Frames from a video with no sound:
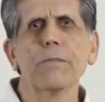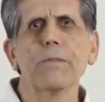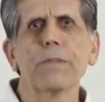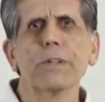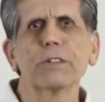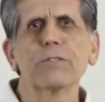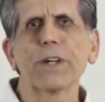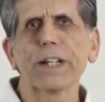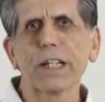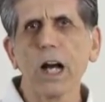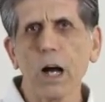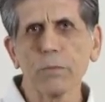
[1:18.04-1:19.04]
it's
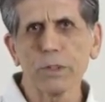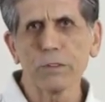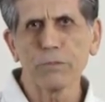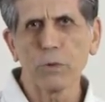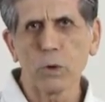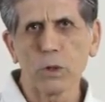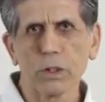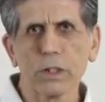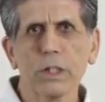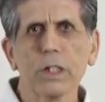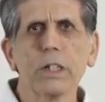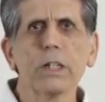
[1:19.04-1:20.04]
very common for
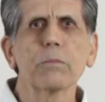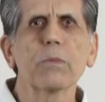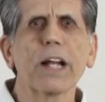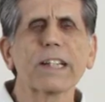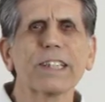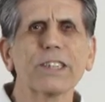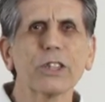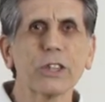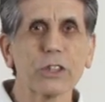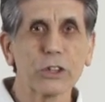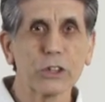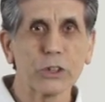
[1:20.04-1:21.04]

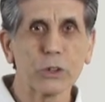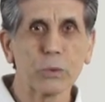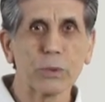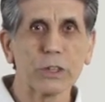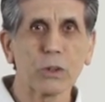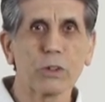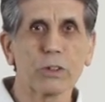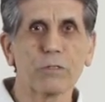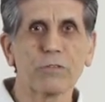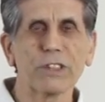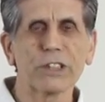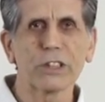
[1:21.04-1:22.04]
practitioners to resort to
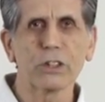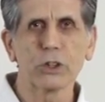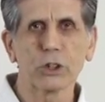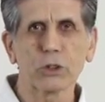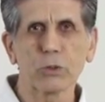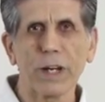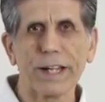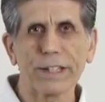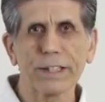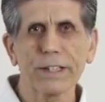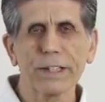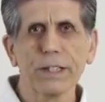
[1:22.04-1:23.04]
physical
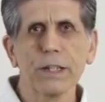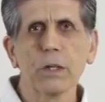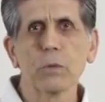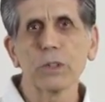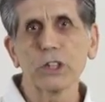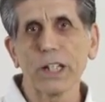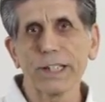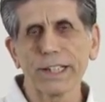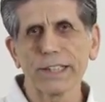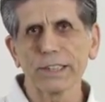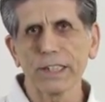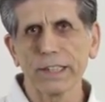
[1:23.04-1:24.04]
strength, which I
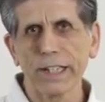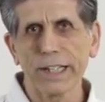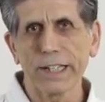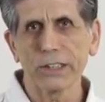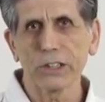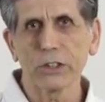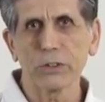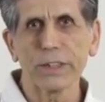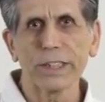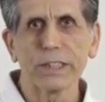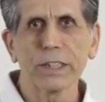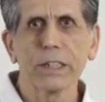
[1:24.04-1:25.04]
think is a dead-end
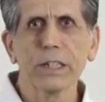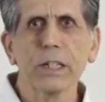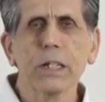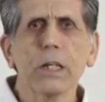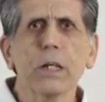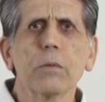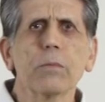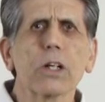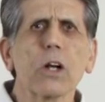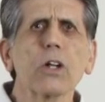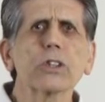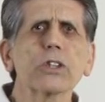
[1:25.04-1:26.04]
street. But
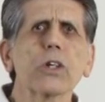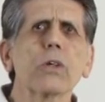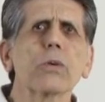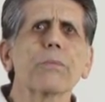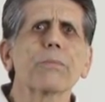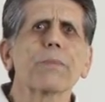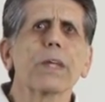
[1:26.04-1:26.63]
also,